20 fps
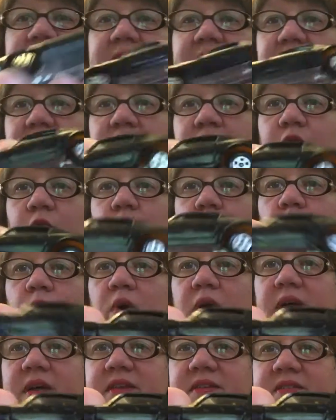like there
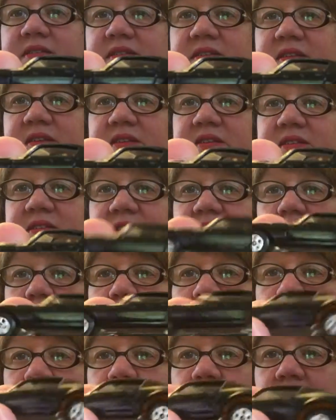was some
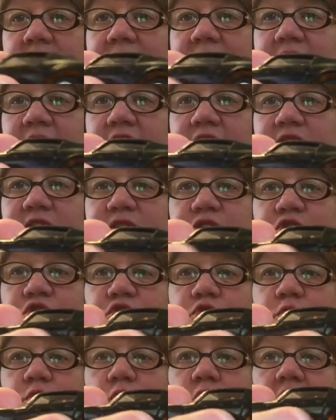writing on the
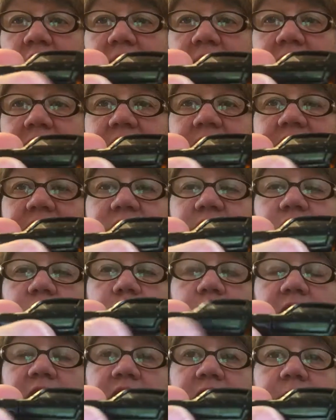door, and I think the
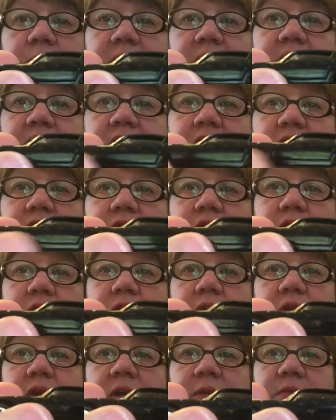Smokey and the Bandit
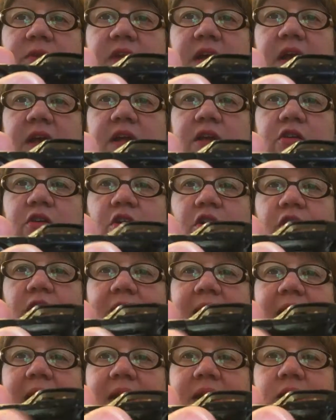tie-in car
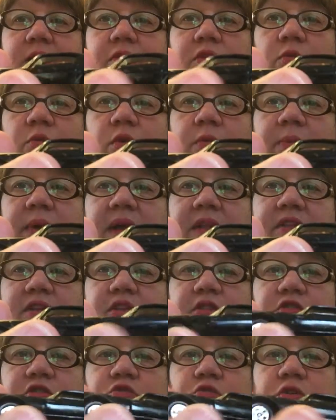had the word Bandit
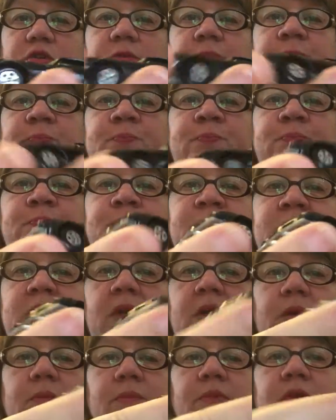on the door.
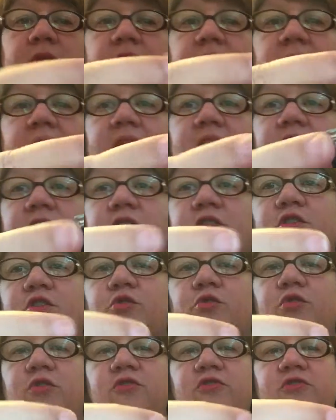And the
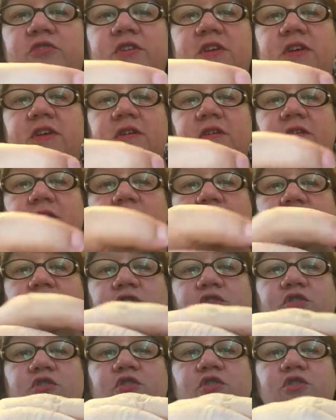doors
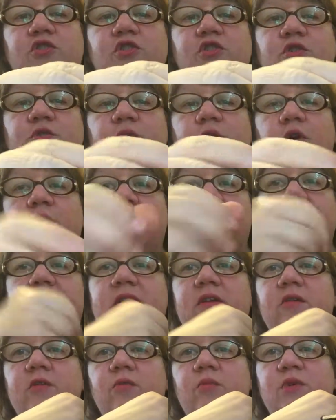do
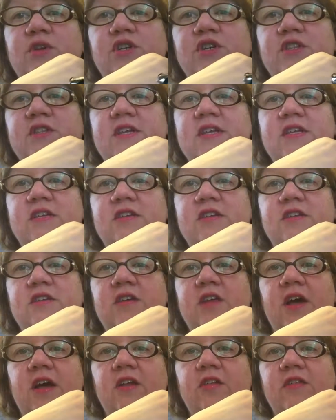open, which I
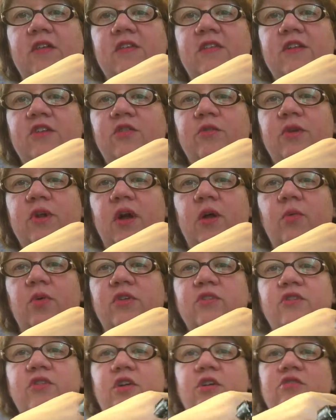don't think they do in Hot Wheels
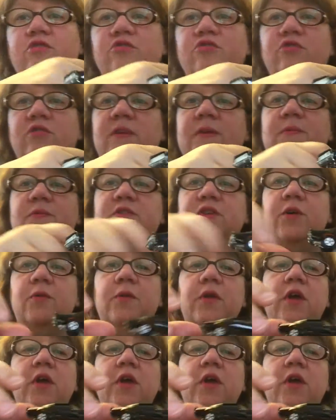cars usually. So,